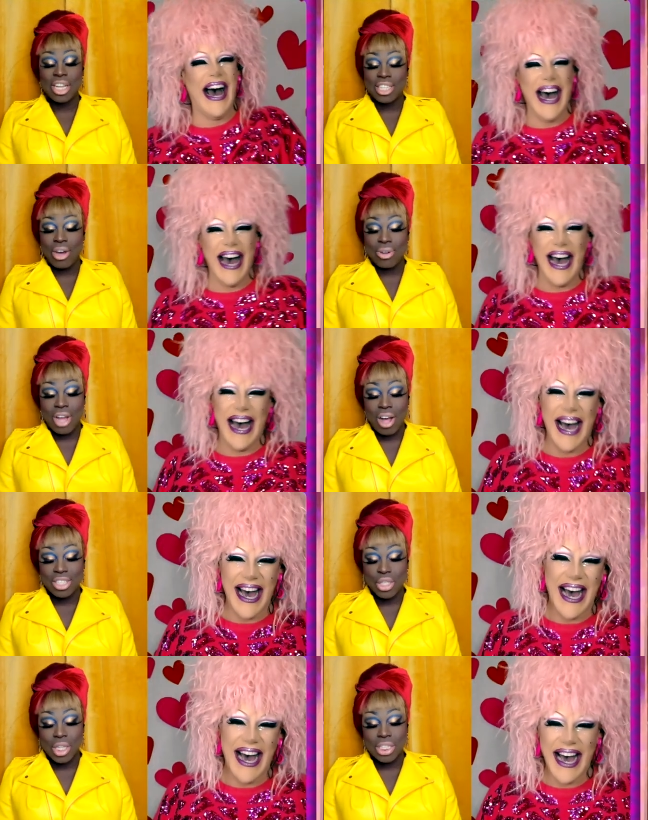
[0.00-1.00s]
Speaker 1: let's go on
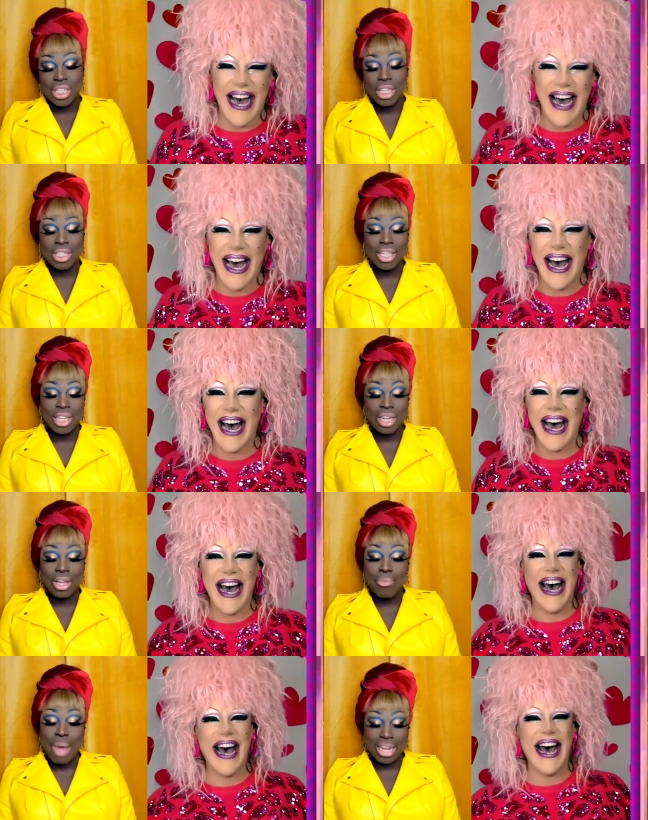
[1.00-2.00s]
to the
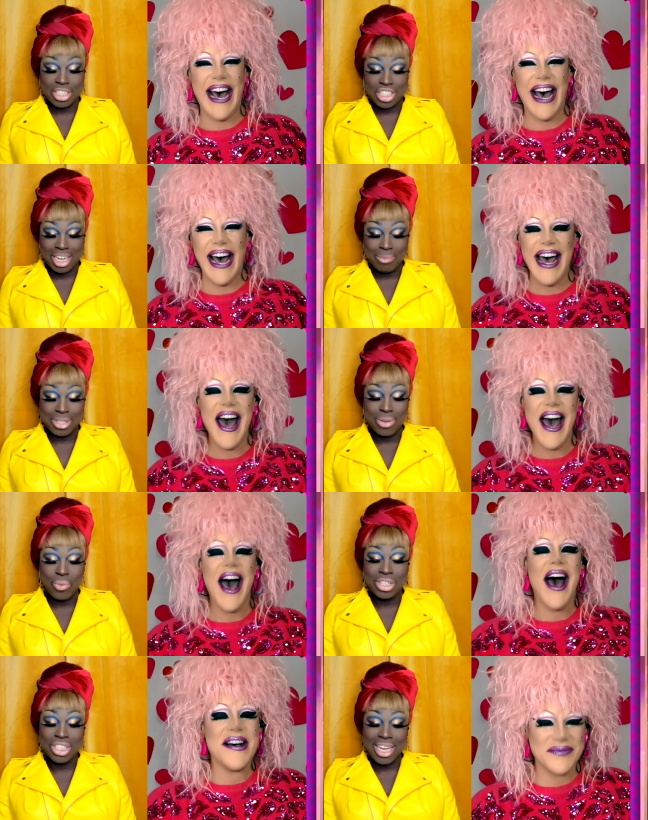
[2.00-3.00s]
little bag of chips,
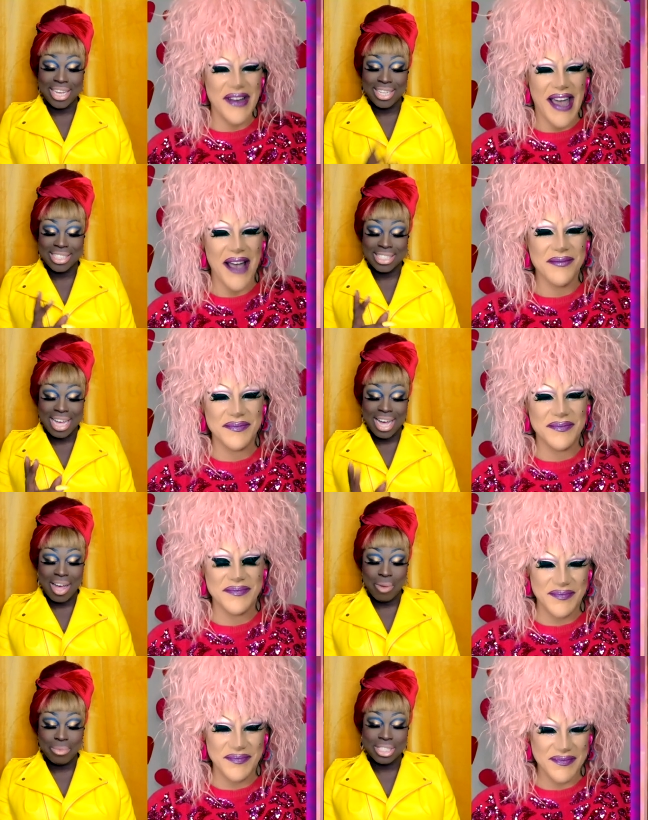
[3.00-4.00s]
which is
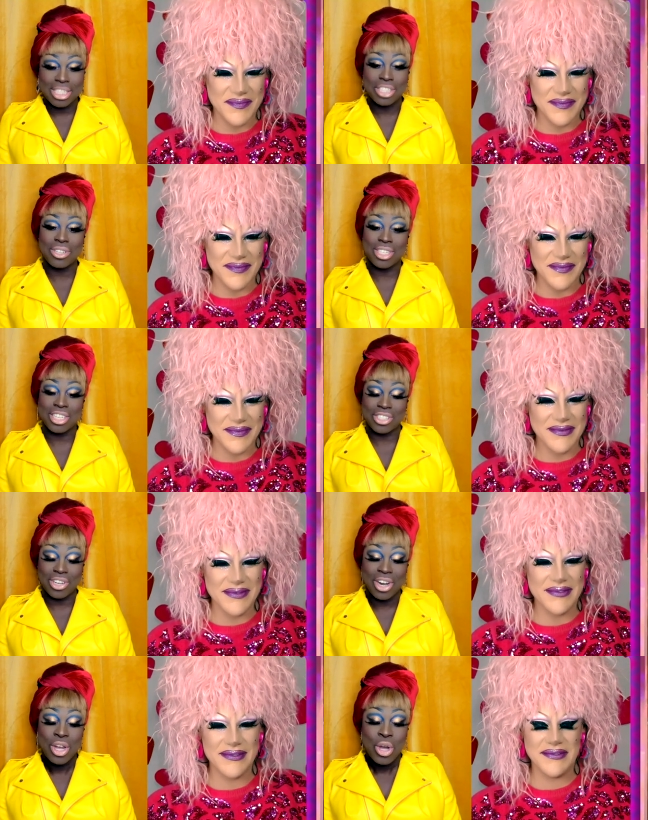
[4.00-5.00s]
Sister
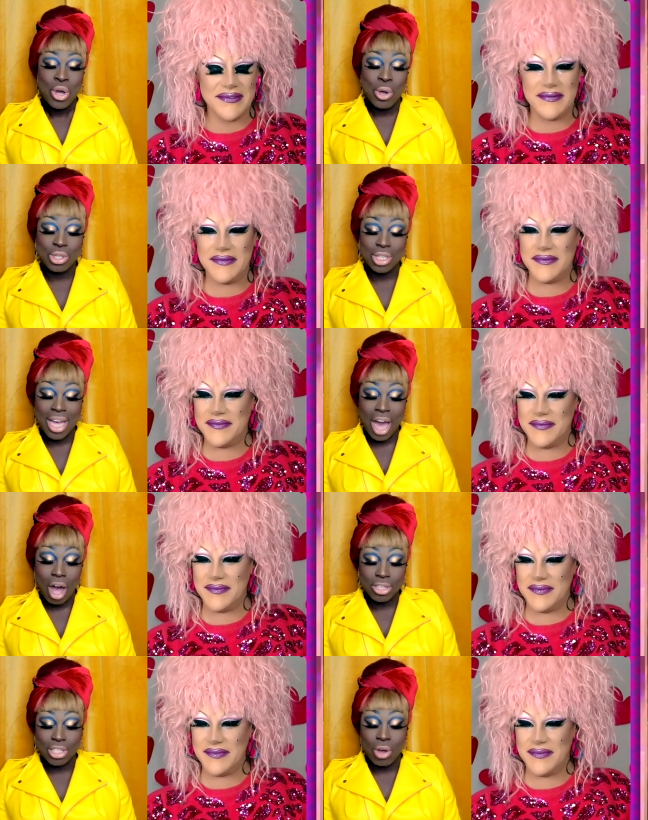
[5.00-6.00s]
Sister, who's
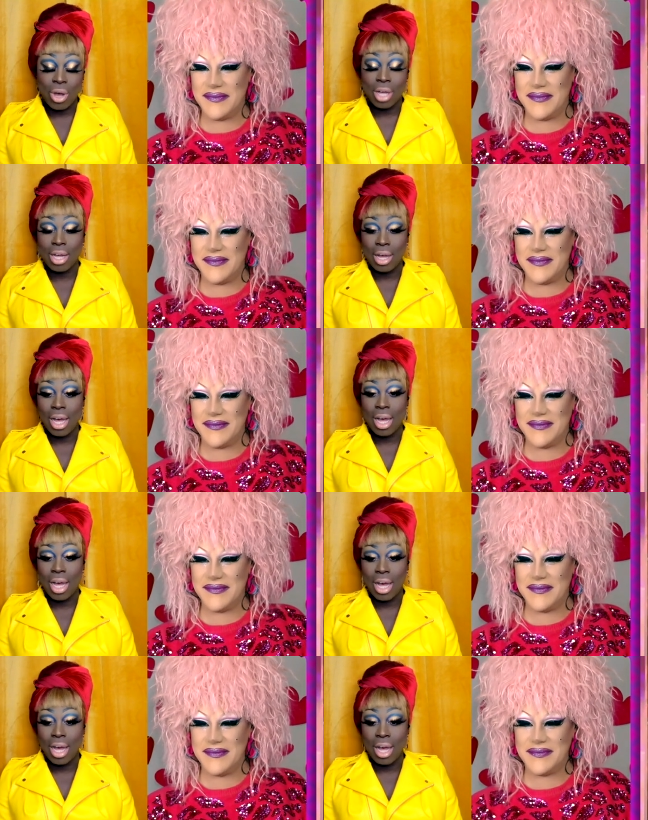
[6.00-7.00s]
also
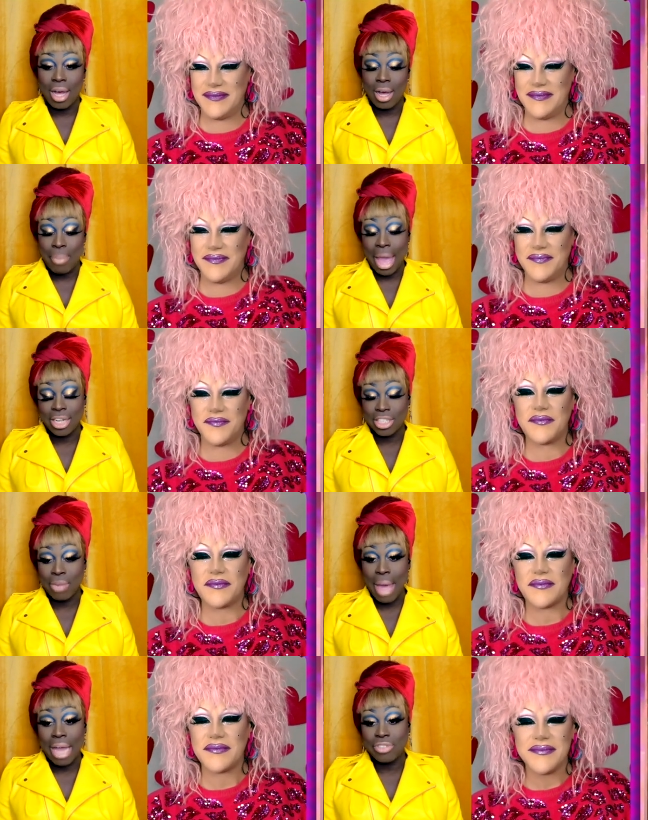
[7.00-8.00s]
a bag
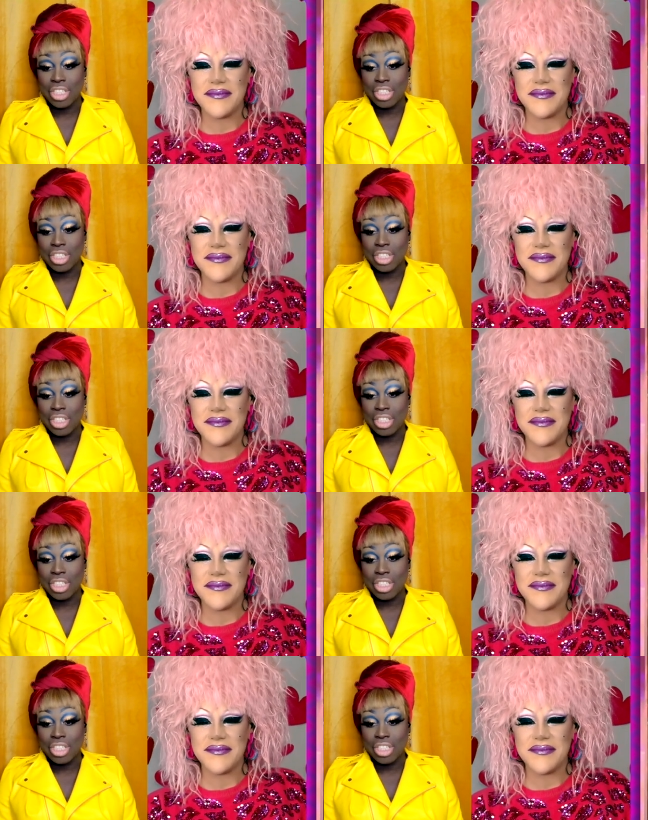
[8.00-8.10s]
of